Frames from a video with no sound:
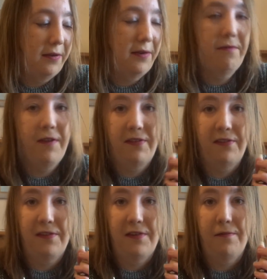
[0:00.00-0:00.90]
the
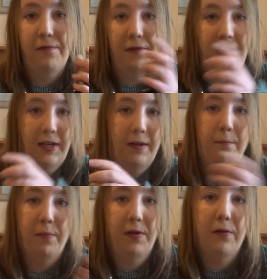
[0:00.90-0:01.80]
festive drinking
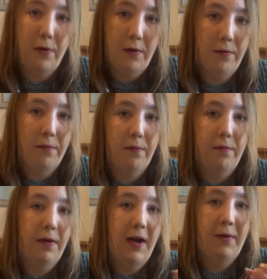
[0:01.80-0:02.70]
but not
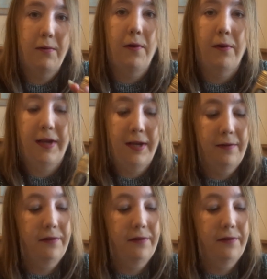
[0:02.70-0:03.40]
alcoholic.